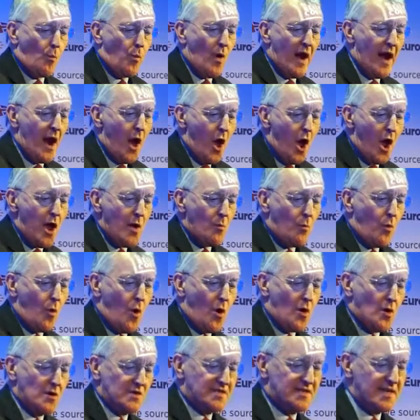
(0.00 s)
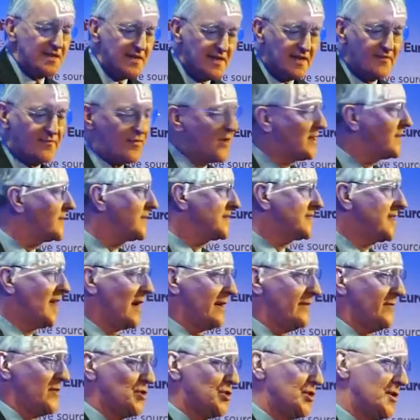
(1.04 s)
when I was sitting in front of the
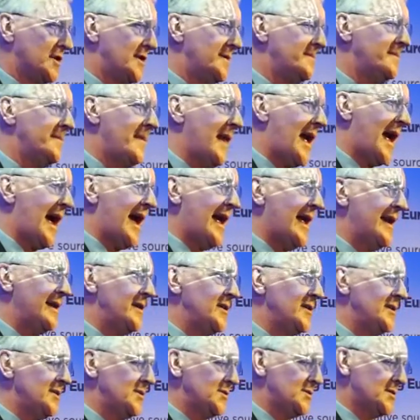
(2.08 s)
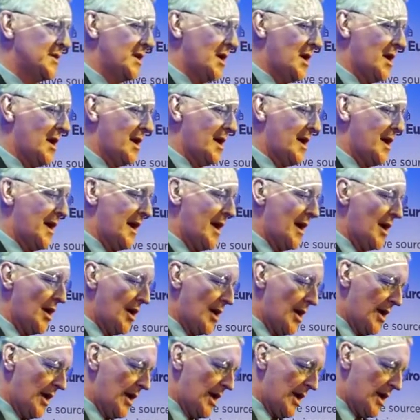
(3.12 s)
television and
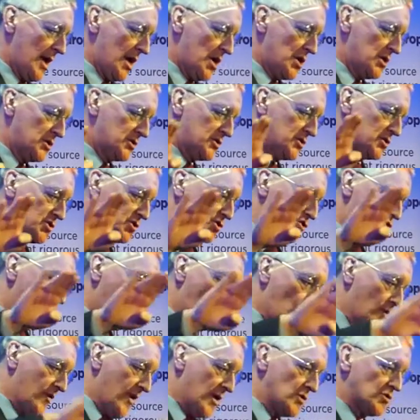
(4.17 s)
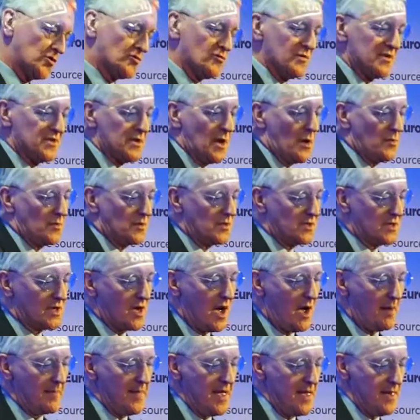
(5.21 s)
saw those results
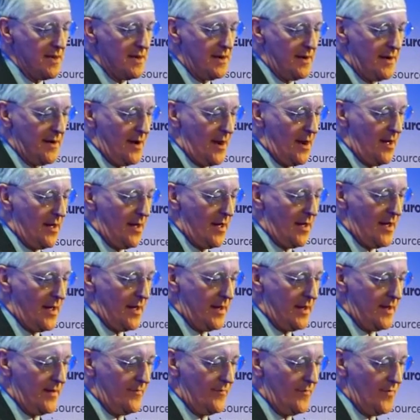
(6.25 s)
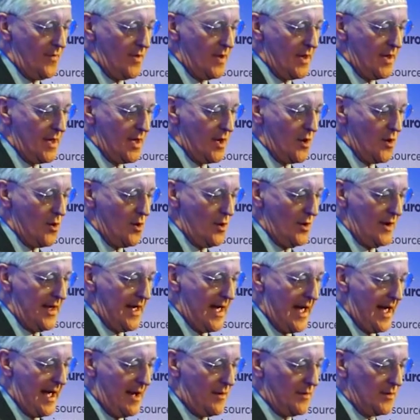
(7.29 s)
come in the
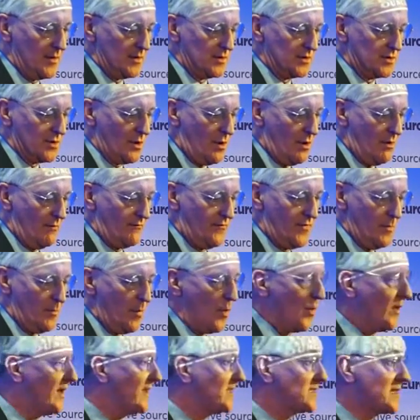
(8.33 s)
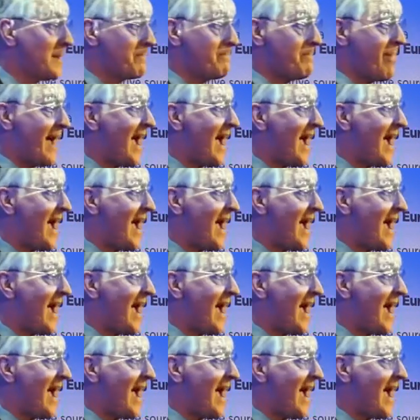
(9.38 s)
early hours of the morning, as a